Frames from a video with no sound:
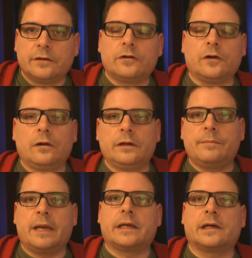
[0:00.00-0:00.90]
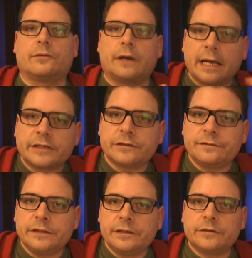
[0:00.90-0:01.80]
Not only making reaction
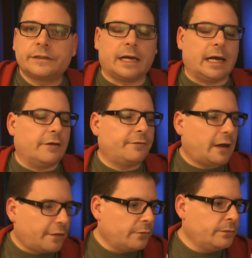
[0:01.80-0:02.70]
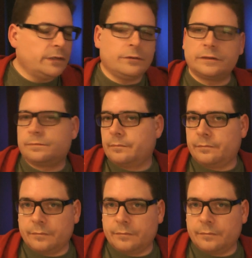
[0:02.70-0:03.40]
videos, I have other videos,